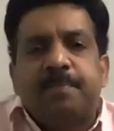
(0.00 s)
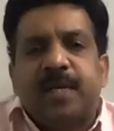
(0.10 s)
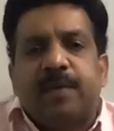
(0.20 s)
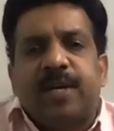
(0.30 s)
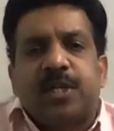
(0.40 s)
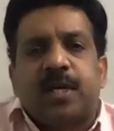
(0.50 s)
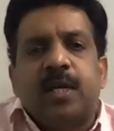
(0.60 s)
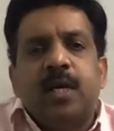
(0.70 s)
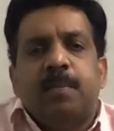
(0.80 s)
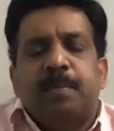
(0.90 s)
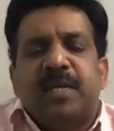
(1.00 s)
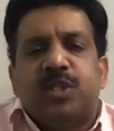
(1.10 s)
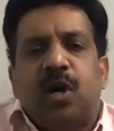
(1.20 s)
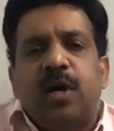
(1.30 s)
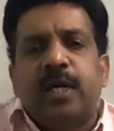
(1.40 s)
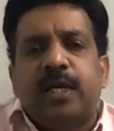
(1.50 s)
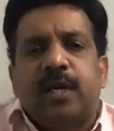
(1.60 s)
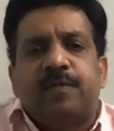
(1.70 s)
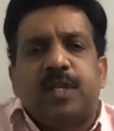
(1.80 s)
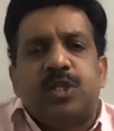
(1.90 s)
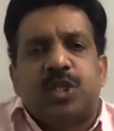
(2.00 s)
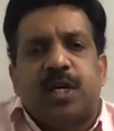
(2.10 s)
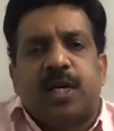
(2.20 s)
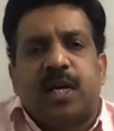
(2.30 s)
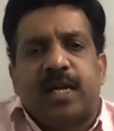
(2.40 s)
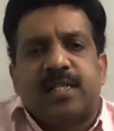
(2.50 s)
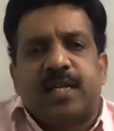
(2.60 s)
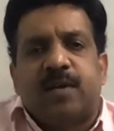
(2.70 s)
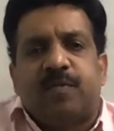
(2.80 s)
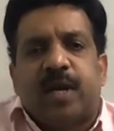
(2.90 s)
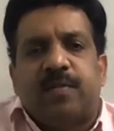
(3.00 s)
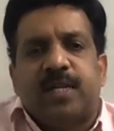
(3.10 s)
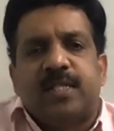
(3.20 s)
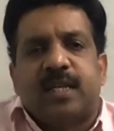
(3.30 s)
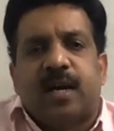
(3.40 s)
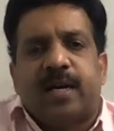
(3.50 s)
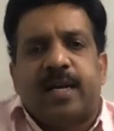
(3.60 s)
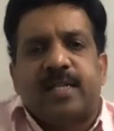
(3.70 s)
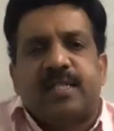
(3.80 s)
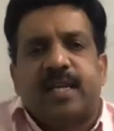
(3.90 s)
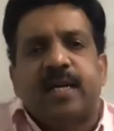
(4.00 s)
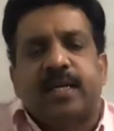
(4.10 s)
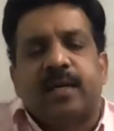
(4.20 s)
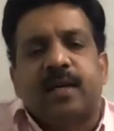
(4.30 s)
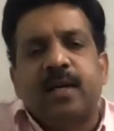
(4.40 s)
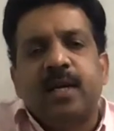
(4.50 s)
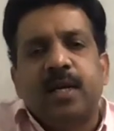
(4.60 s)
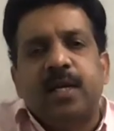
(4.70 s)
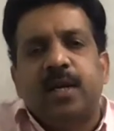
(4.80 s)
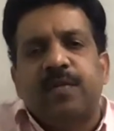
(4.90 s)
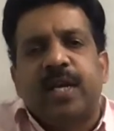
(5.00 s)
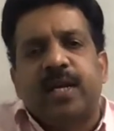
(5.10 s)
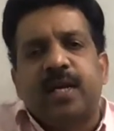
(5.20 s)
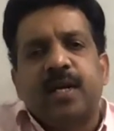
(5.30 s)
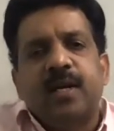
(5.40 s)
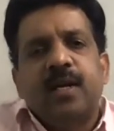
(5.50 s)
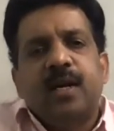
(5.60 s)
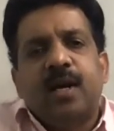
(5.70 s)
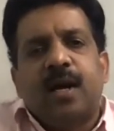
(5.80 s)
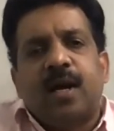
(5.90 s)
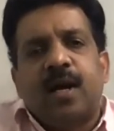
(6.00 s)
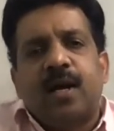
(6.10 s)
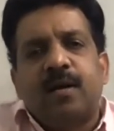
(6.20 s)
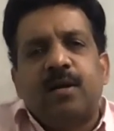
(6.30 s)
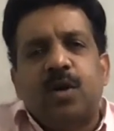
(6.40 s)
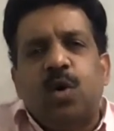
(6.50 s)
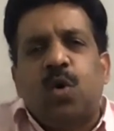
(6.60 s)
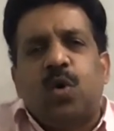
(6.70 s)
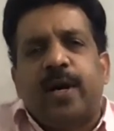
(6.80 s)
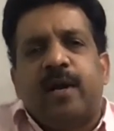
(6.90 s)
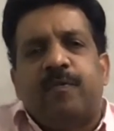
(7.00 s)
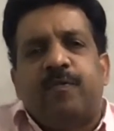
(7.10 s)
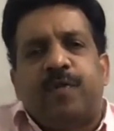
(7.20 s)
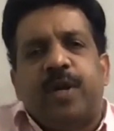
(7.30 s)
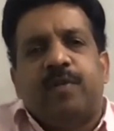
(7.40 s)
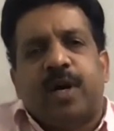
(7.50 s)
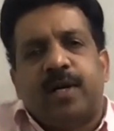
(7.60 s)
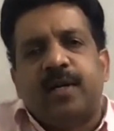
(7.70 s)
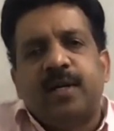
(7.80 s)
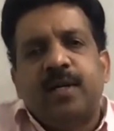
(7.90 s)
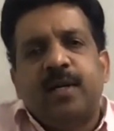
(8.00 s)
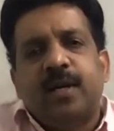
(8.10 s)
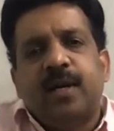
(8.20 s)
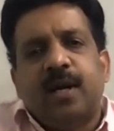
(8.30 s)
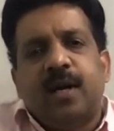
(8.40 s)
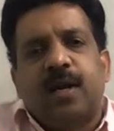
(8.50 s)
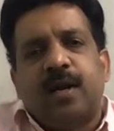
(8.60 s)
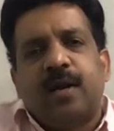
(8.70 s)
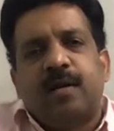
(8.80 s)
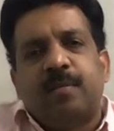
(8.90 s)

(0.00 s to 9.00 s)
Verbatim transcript: observation, majority of the children less than 5 years in RIRS get uh, evening uh, low grade fever, uh,